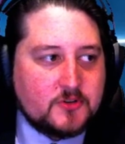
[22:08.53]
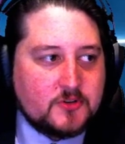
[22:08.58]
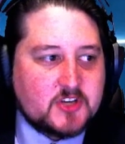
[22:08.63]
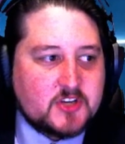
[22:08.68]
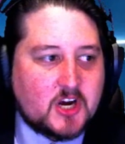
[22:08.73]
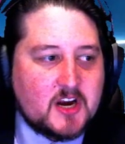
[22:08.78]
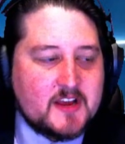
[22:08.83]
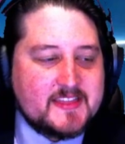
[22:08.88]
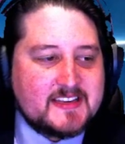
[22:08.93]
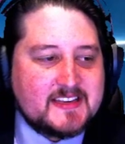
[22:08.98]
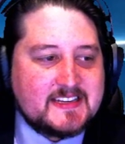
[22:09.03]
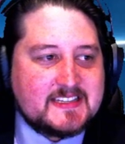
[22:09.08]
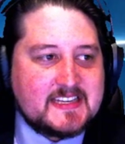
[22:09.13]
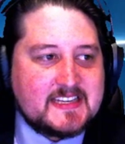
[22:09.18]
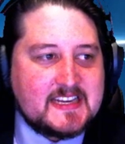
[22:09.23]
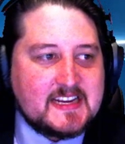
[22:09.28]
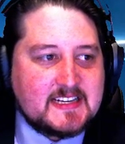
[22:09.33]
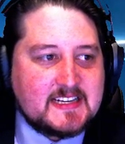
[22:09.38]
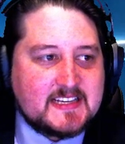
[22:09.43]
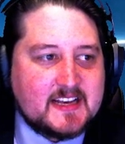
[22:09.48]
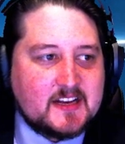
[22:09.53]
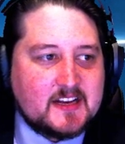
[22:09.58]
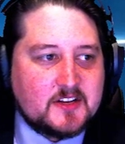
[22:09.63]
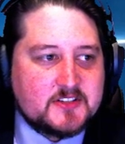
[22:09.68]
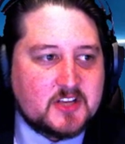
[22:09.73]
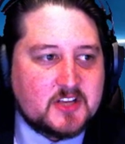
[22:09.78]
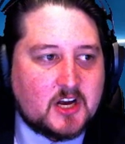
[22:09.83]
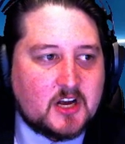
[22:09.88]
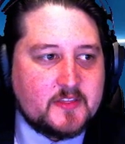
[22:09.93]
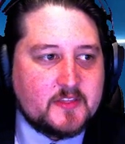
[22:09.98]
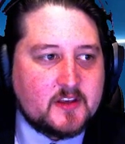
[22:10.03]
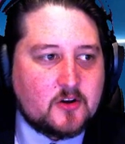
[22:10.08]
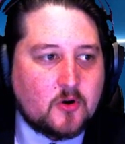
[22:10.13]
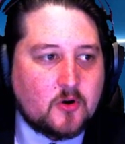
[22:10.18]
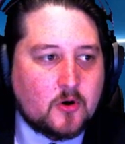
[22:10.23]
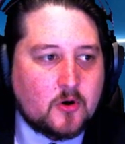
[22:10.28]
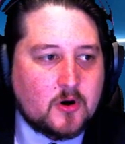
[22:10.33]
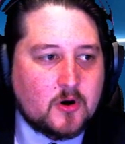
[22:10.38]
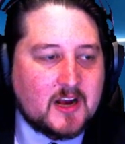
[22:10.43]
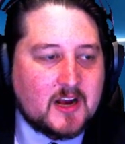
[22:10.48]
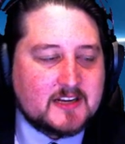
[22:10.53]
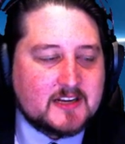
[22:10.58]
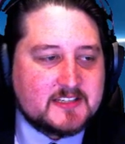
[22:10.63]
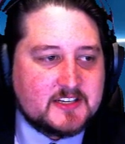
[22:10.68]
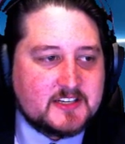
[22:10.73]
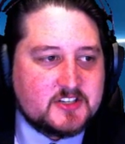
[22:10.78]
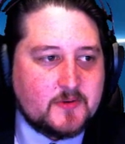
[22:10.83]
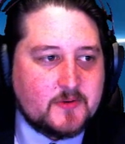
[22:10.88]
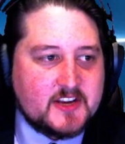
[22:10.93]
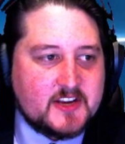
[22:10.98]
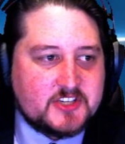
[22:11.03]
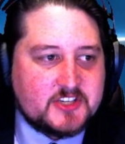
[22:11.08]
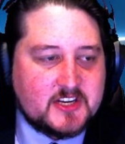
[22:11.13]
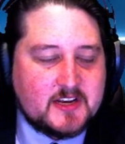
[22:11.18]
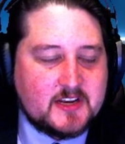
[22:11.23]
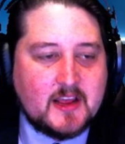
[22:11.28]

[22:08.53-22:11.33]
are the details on the Korok situation.